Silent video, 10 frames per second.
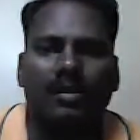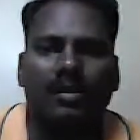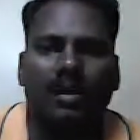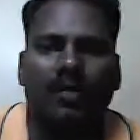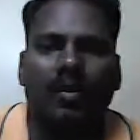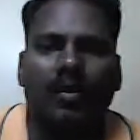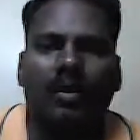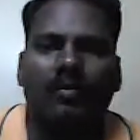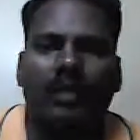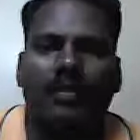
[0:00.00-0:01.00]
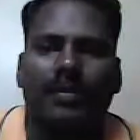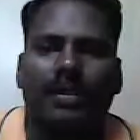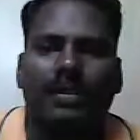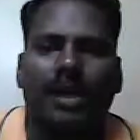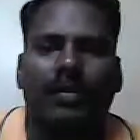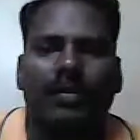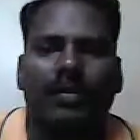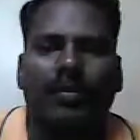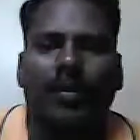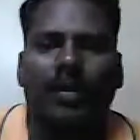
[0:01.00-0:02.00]
upon 1 plus r to the
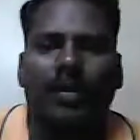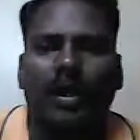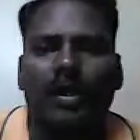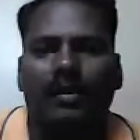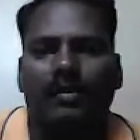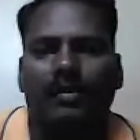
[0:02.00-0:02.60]
power n,